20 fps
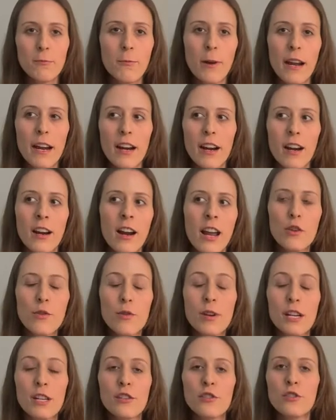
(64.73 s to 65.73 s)
where
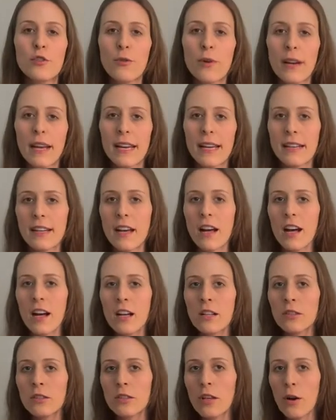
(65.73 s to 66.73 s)
you can join
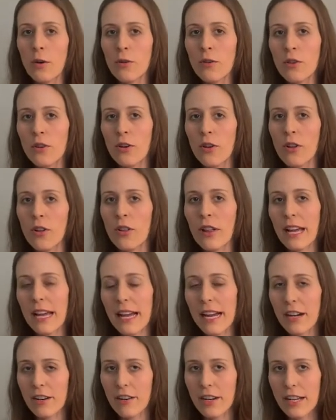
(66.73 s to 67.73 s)
a local
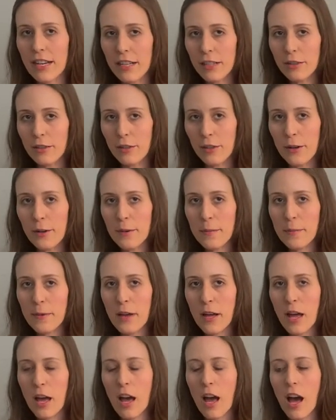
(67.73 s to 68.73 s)
area group
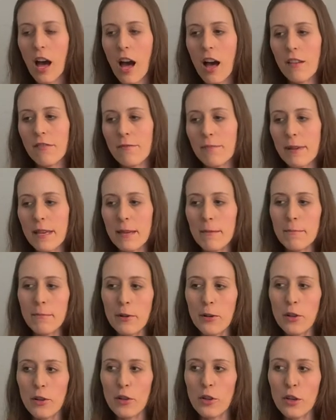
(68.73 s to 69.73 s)
of
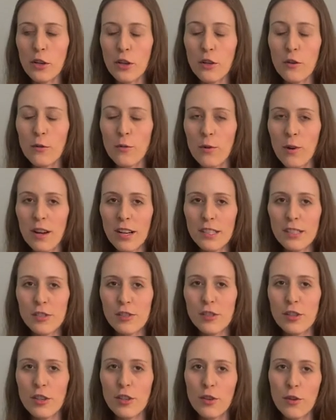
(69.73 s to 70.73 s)
people who want
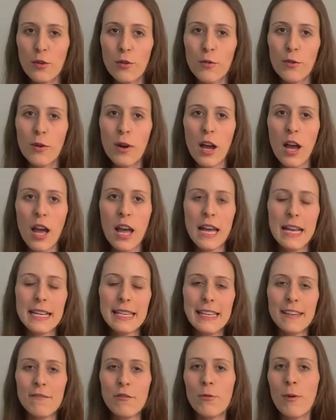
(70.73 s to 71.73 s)
to
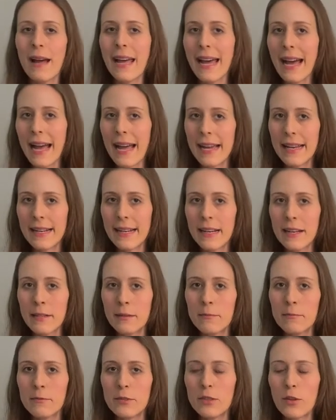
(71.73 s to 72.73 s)
give away
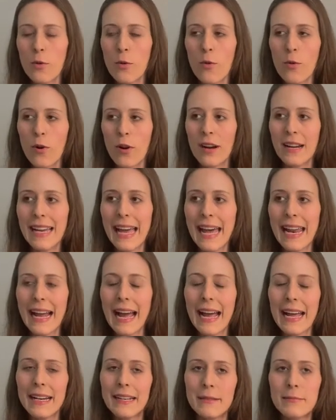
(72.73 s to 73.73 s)
items or get
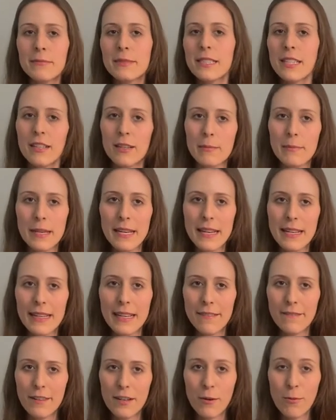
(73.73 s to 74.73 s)
items that are being
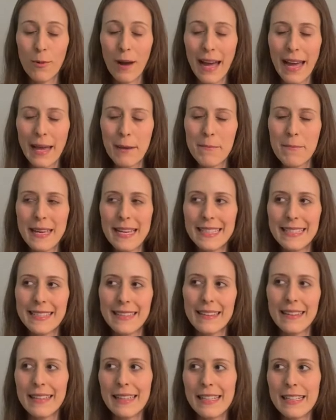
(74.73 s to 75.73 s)
given away,
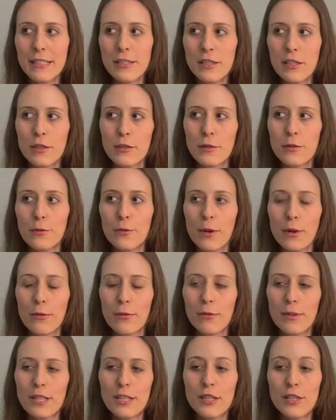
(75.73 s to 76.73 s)
basically to
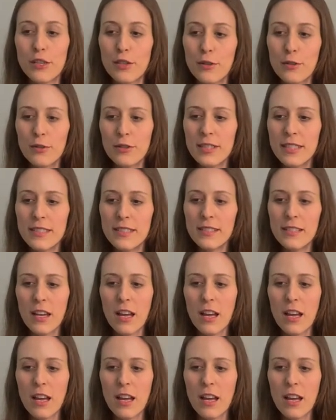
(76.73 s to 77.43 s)
reduce